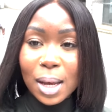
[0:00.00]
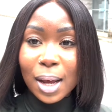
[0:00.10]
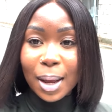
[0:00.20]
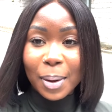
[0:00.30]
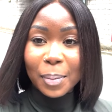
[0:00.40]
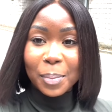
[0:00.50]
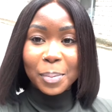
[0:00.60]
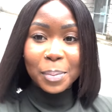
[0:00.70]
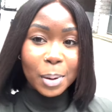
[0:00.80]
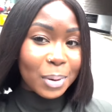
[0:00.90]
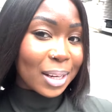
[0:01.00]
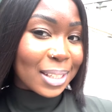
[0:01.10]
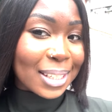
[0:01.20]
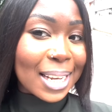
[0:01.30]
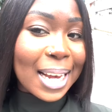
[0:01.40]
But because
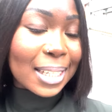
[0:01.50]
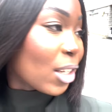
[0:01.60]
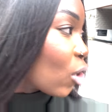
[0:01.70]
there's extra